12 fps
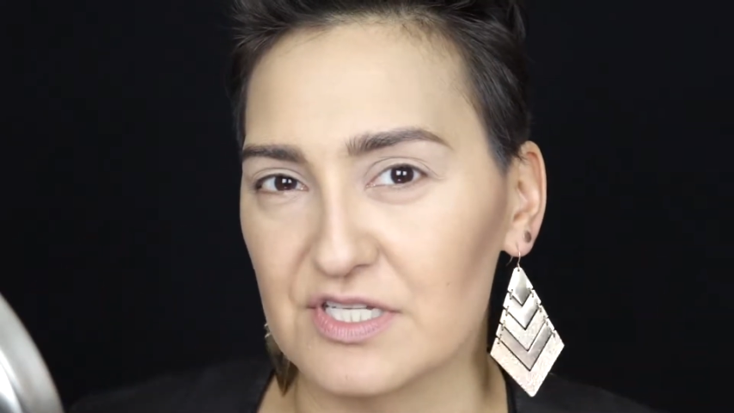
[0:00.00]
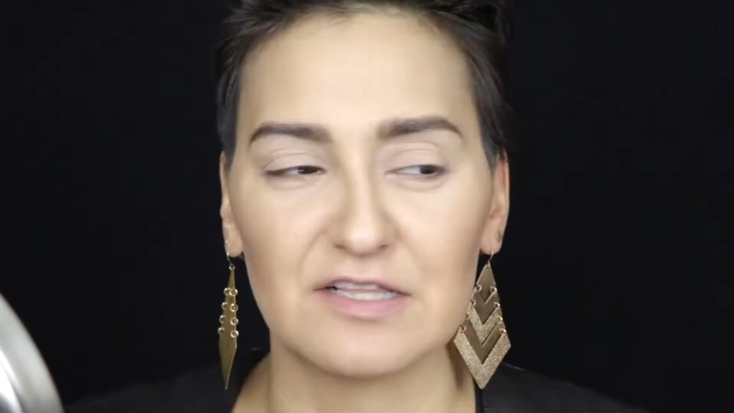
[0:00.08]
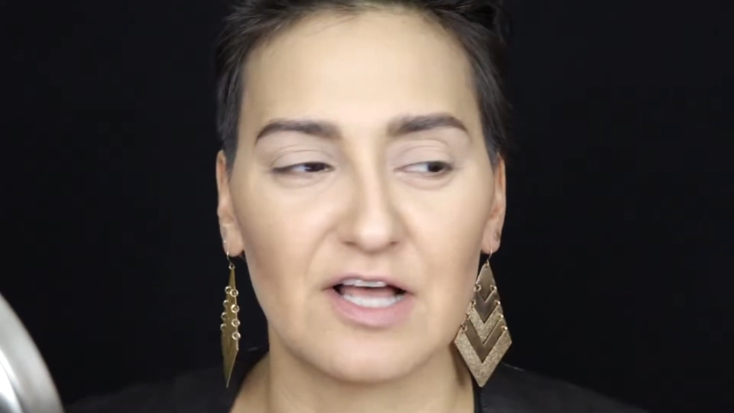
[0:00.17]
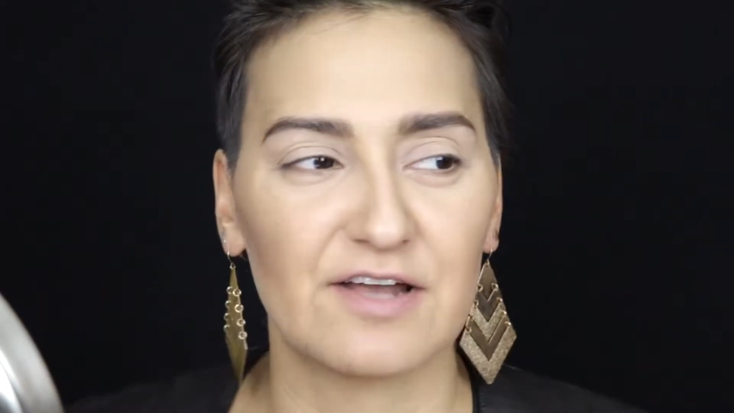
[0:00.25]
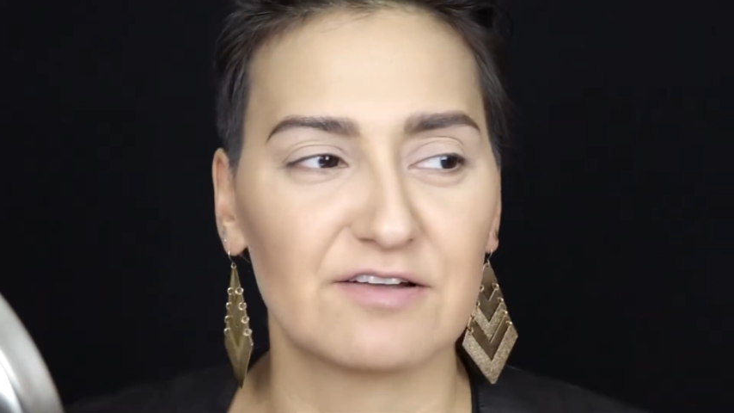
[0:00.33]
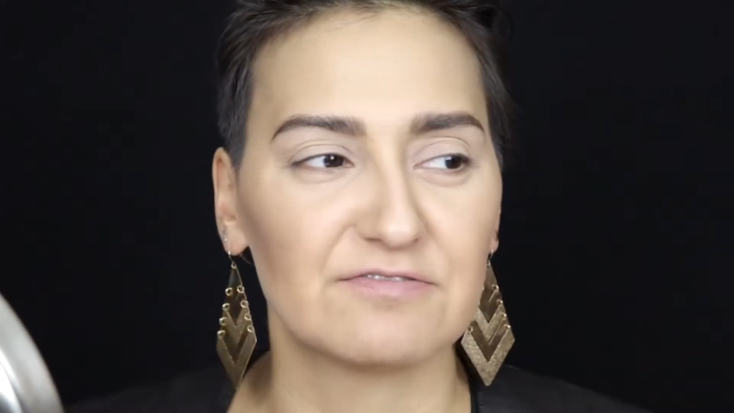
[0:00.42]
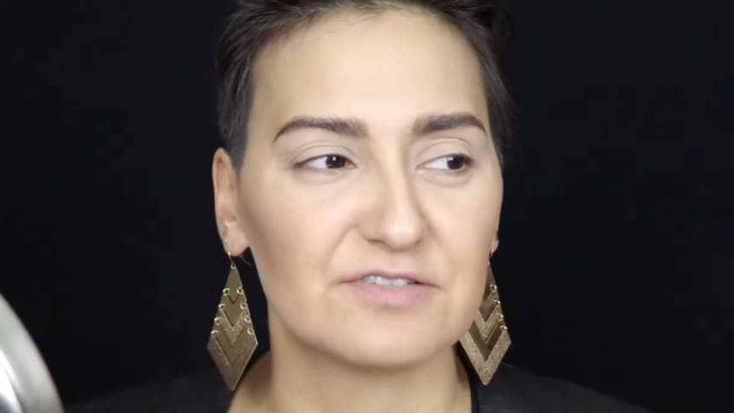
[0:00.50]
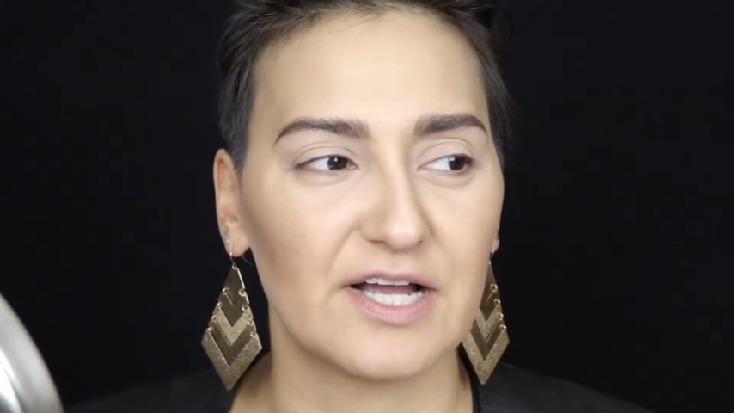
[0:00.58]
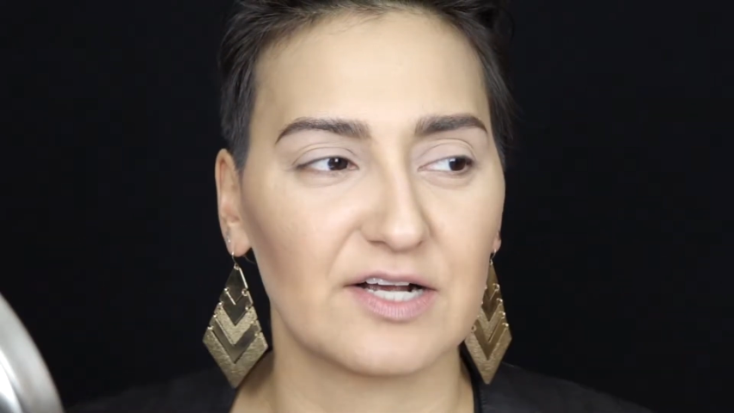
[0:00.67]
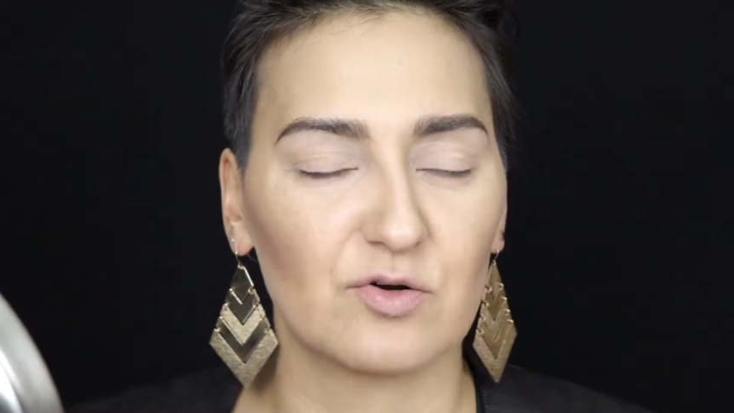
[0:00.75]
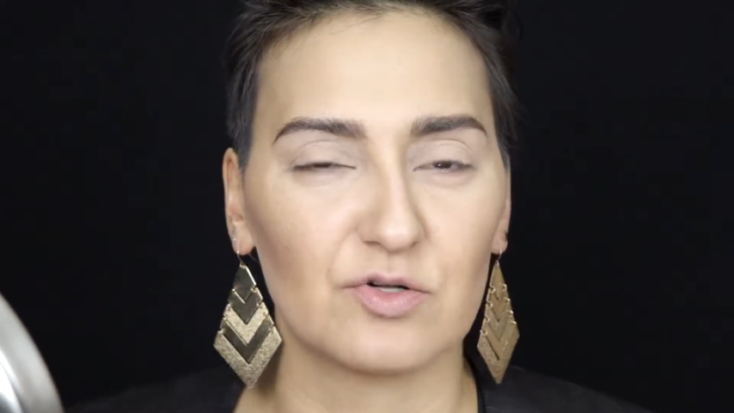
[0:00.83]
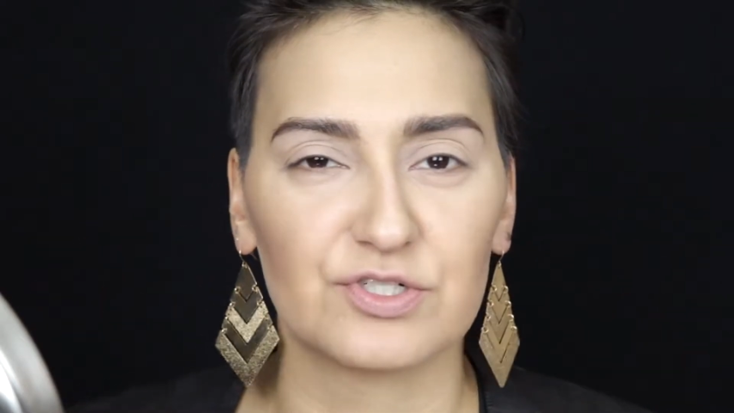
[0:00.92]
A lot of
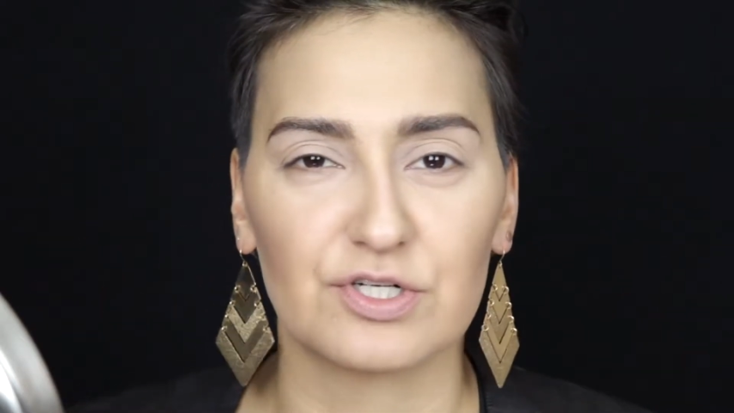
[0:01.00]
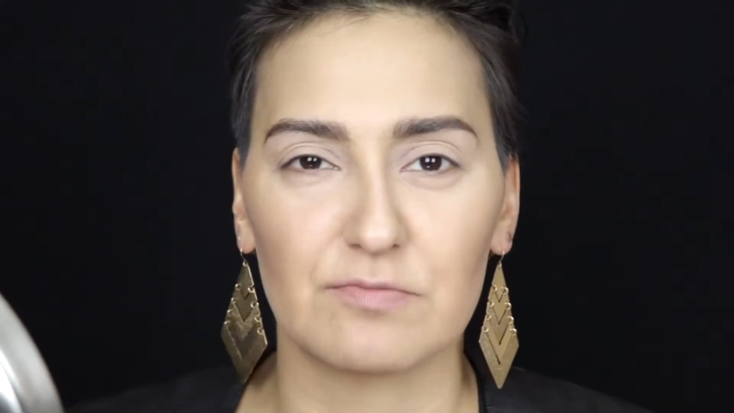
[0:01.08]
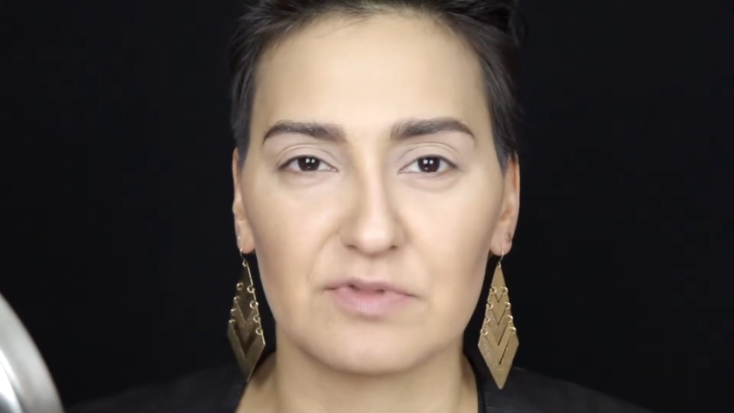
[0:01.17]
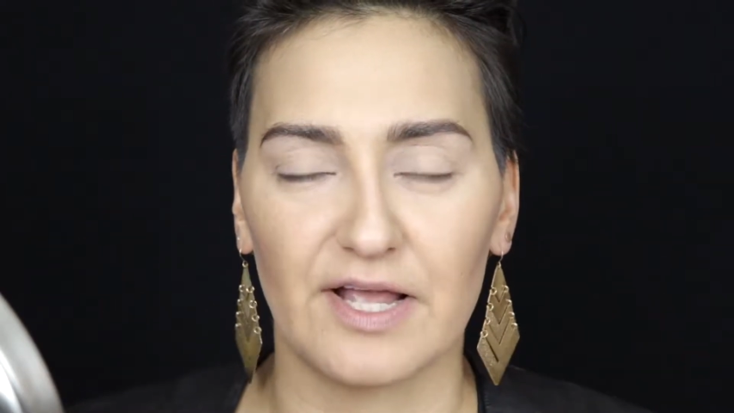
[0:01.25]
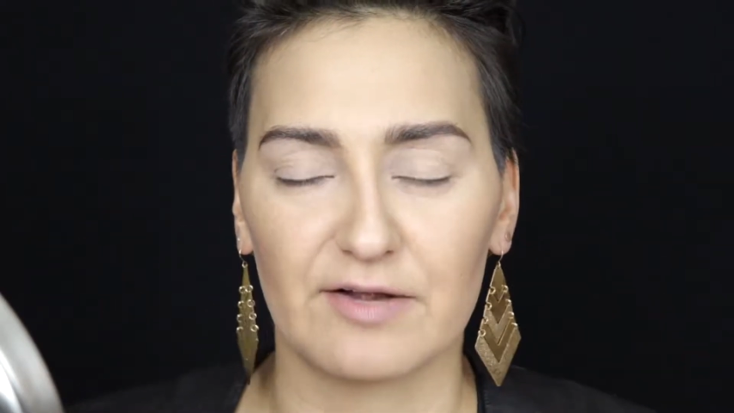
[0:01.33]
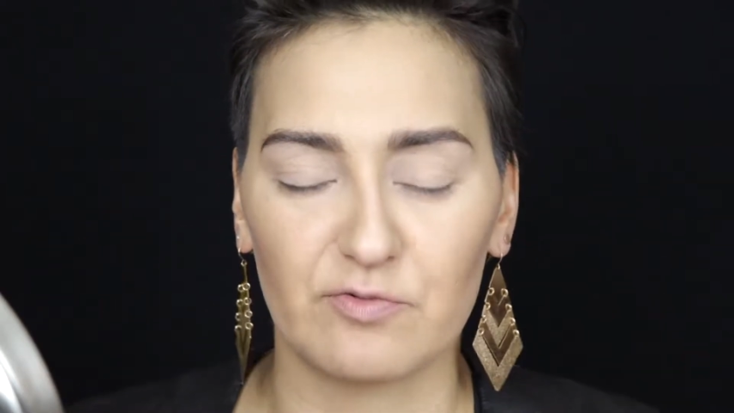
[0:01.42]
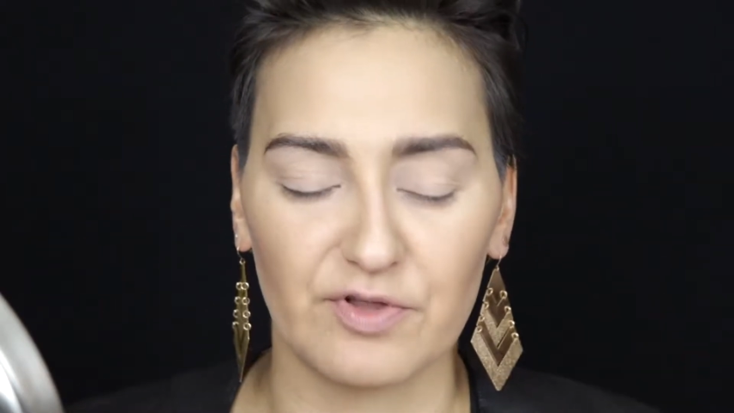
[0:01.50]
like older, like